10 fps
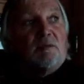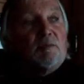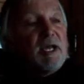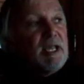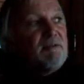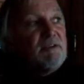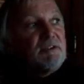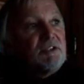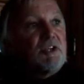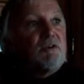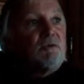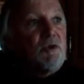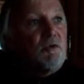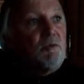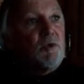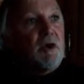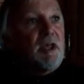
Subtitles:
My efforts show no more